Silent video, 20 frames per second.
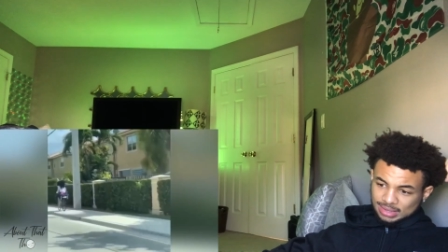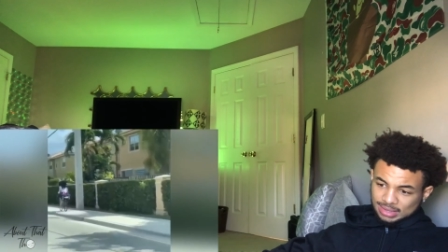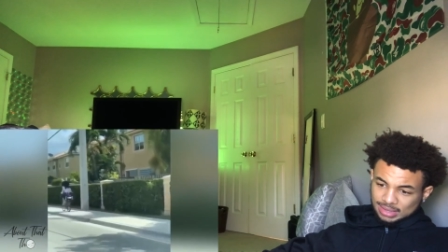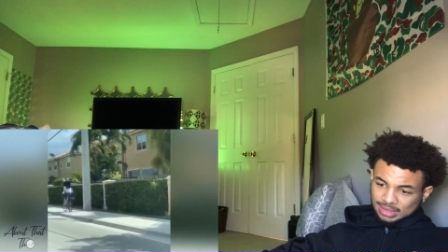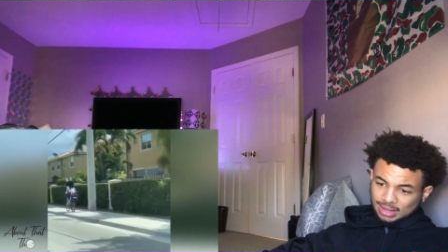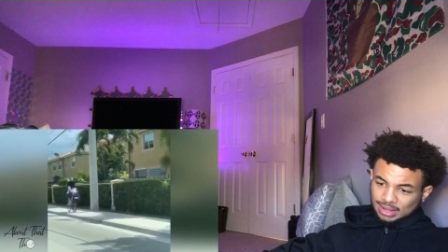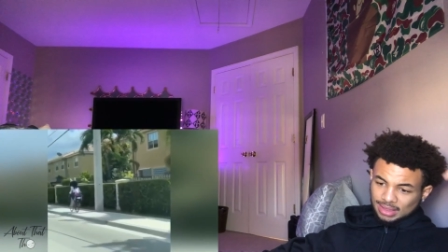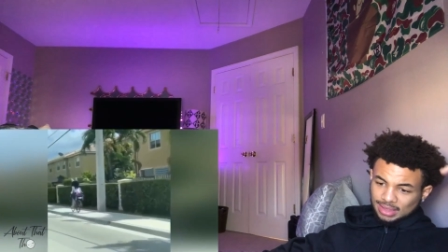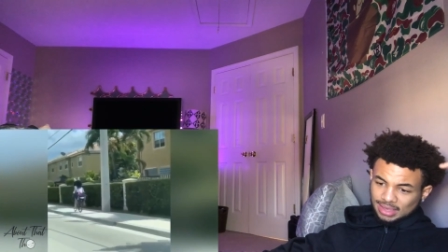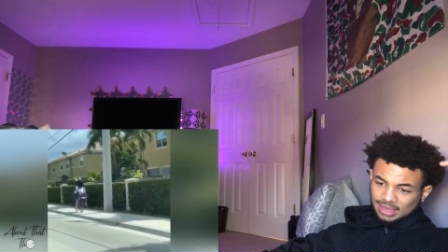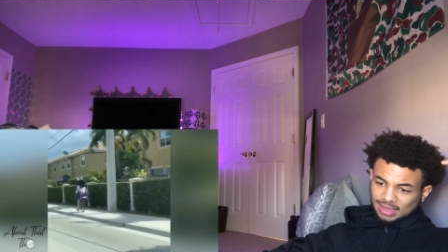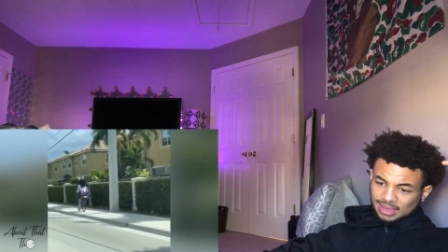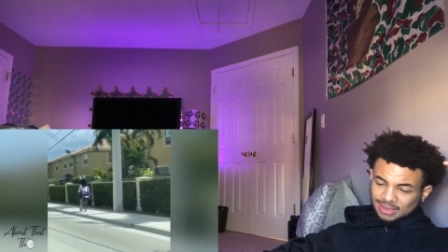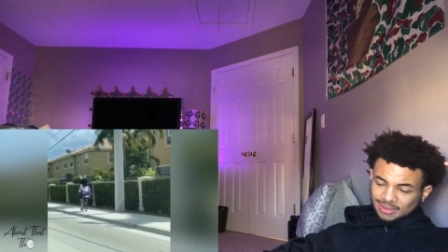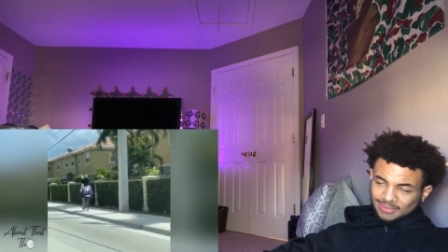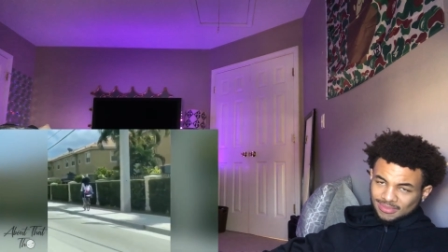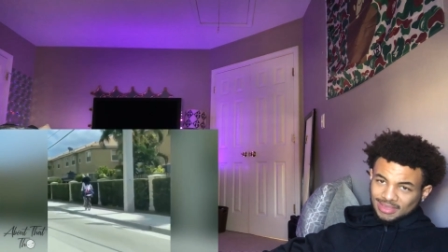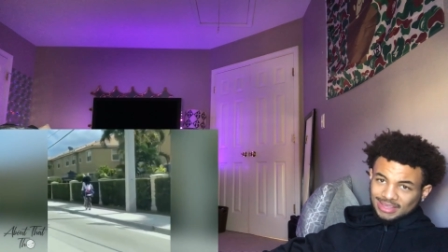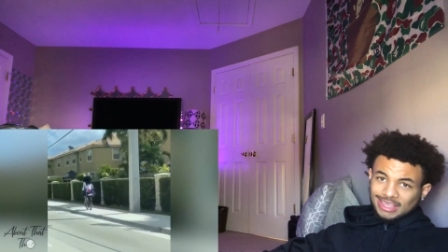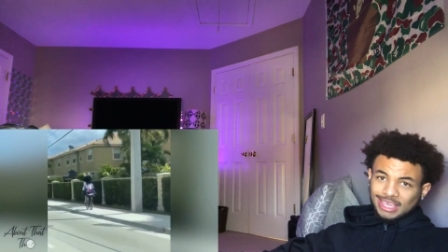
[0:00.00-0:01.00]
He lit.
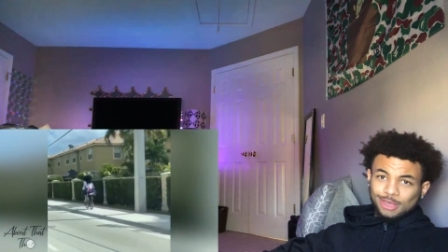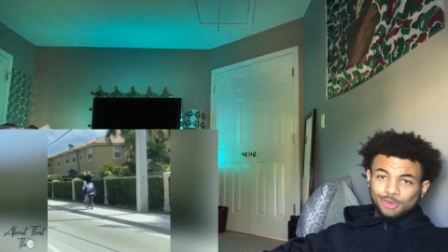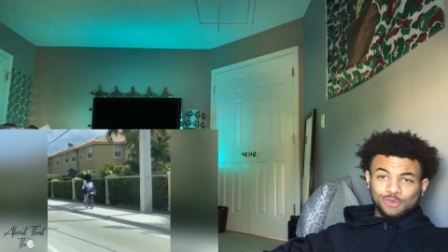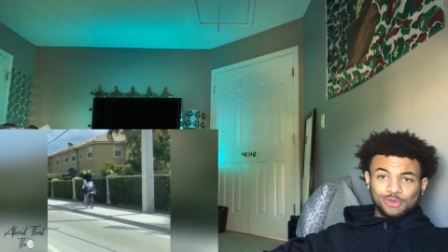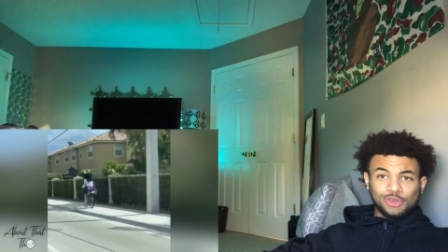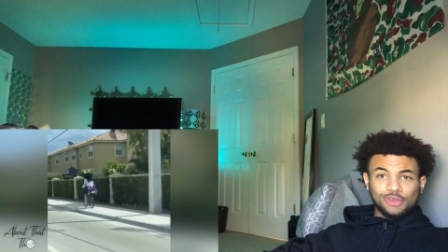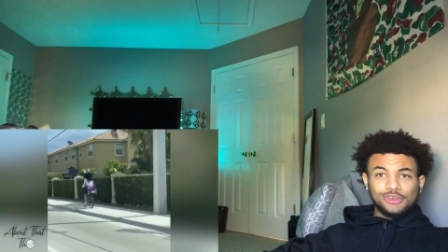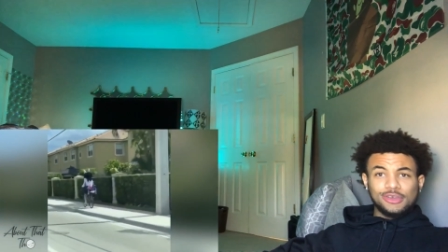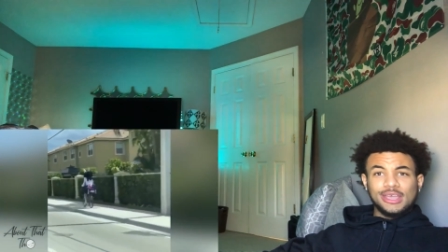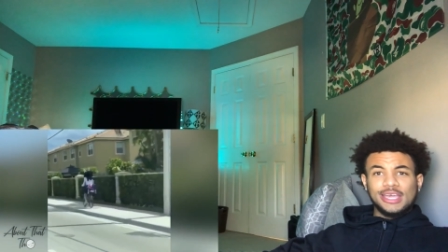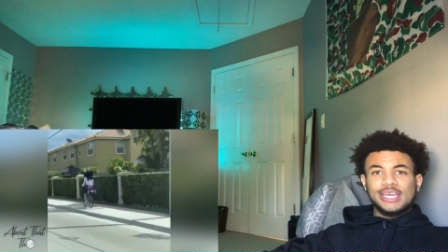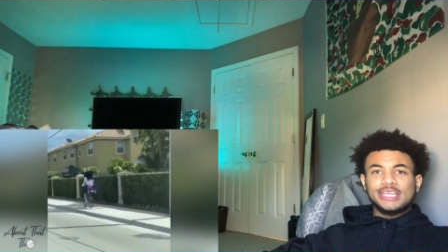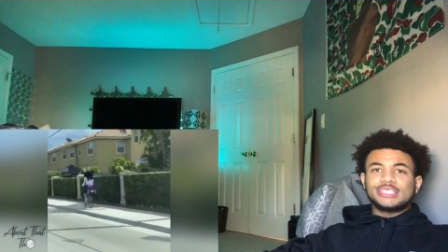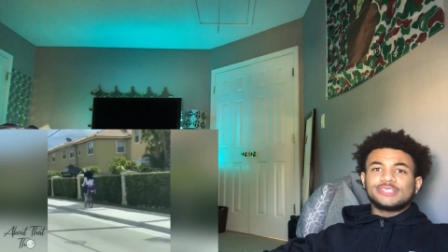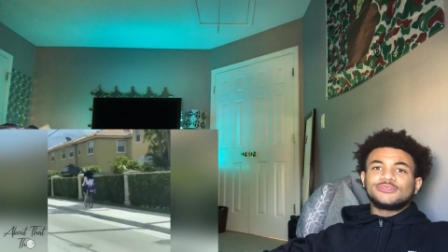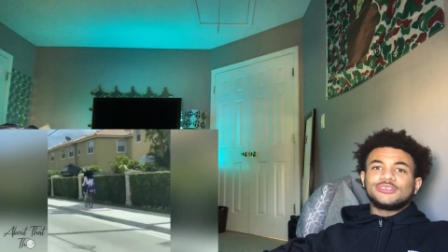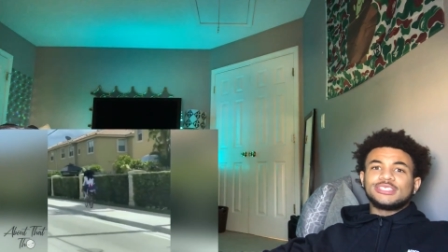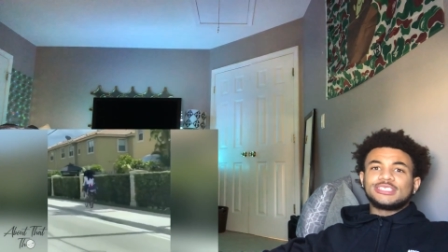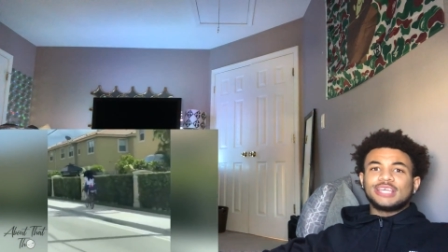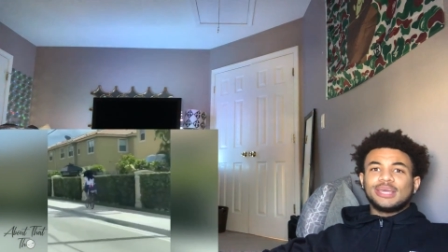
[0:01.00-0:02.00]
I thought you were gonna crash. I'm
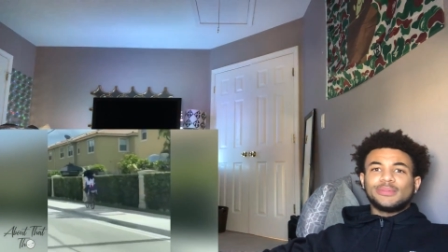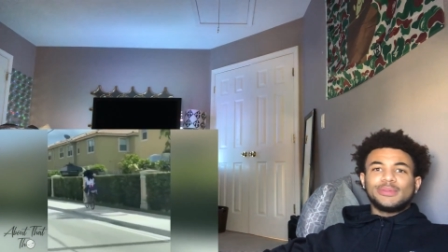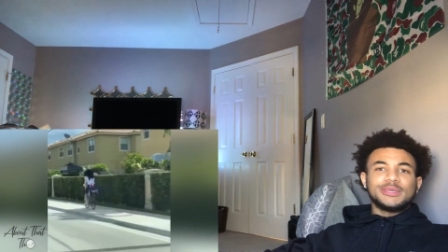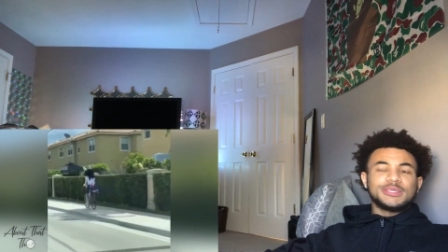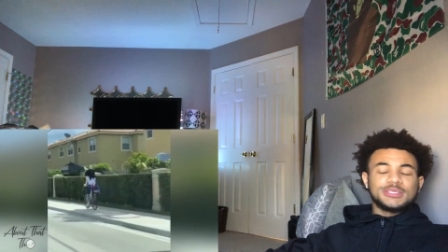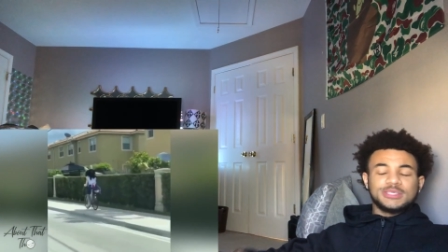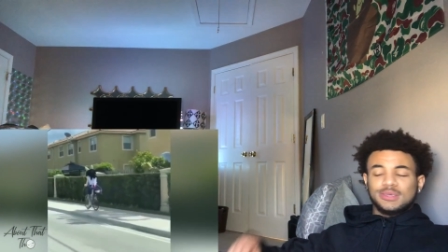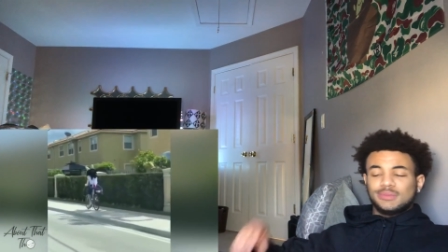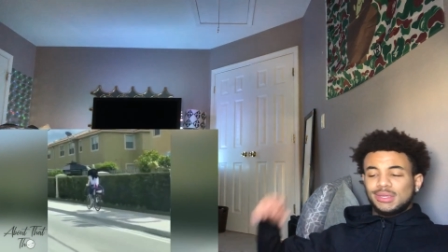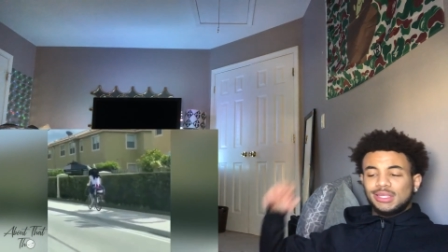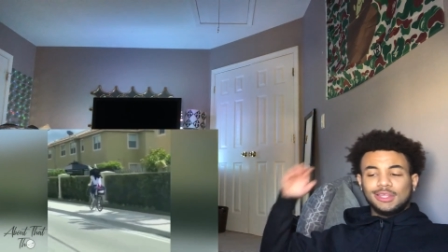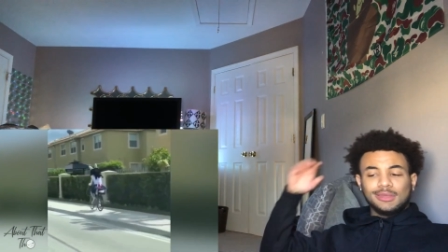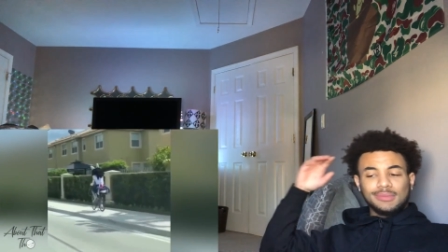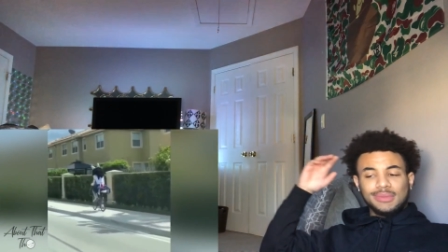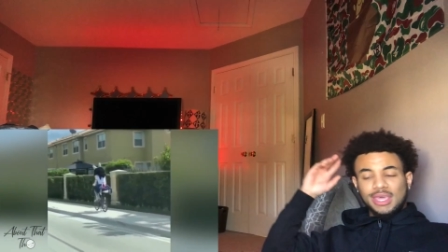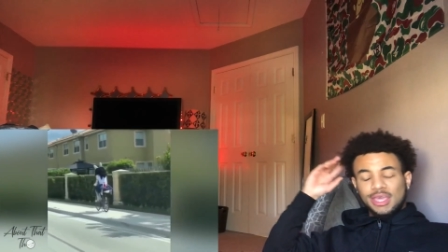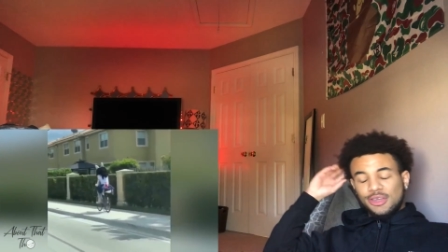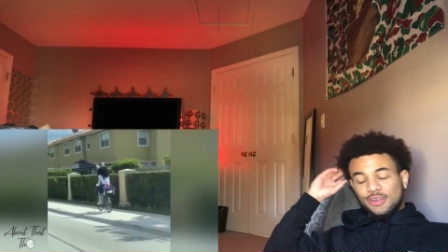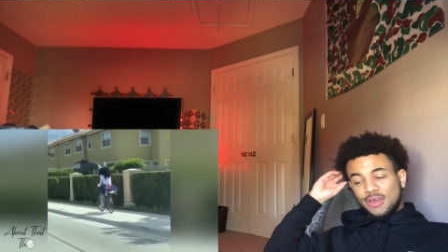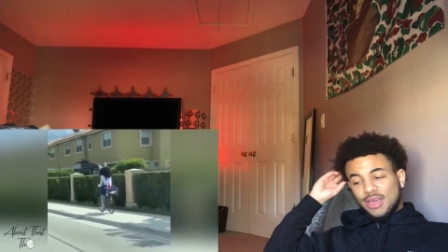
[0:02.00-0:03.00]
gonna say please don't let
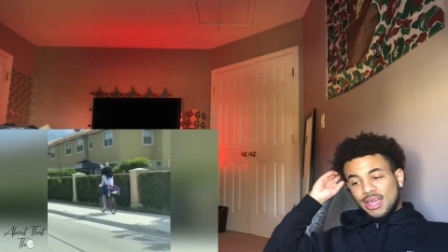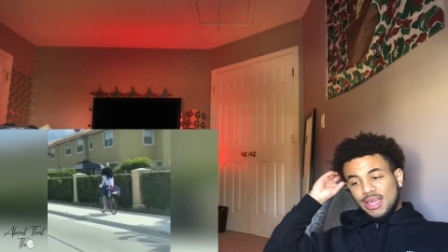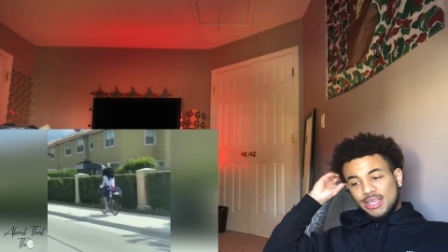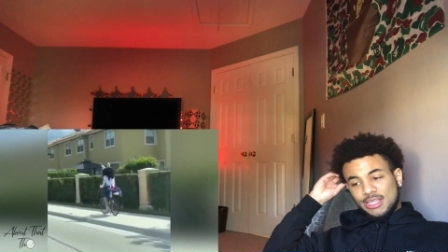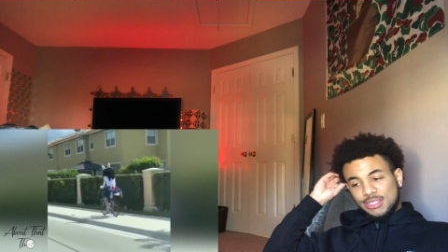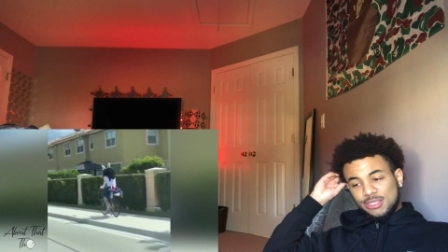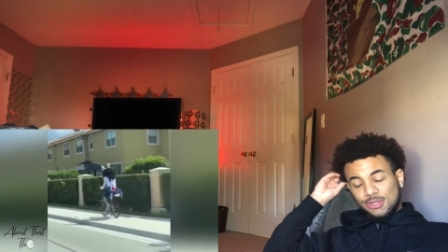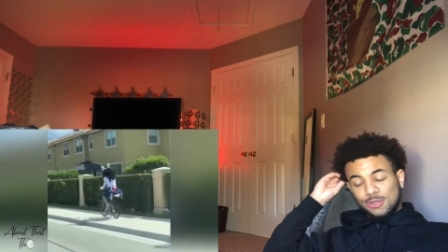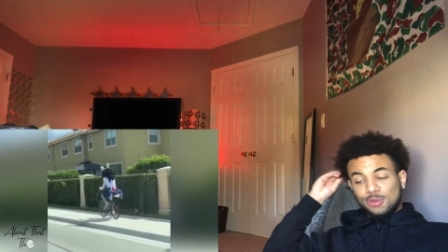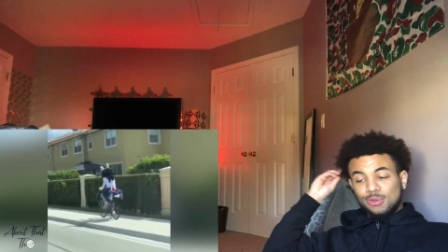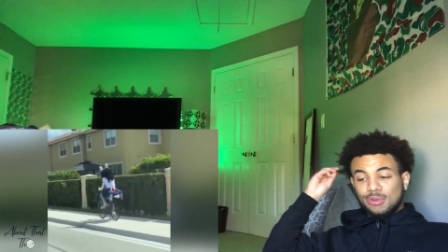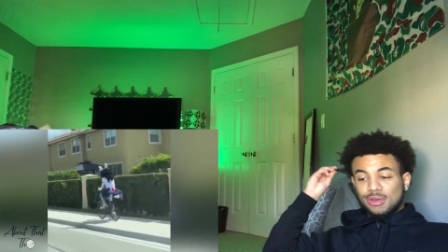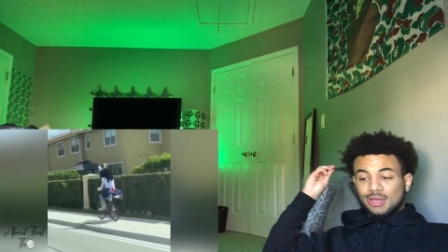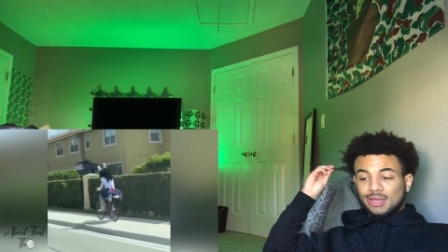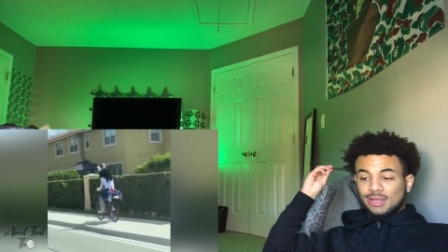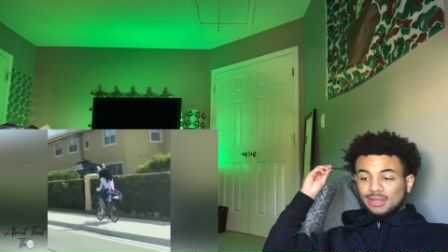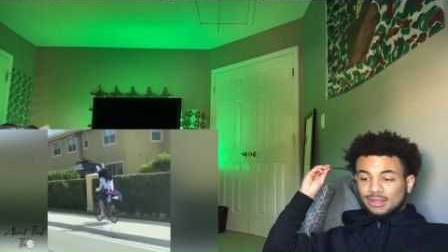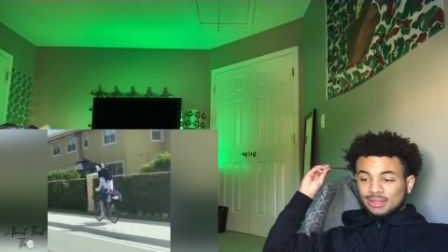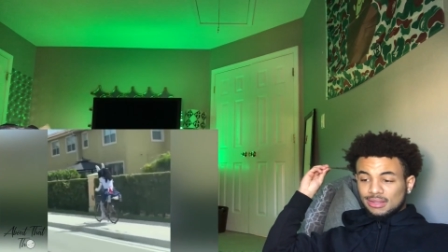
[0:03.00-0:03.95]
man crash too, bro.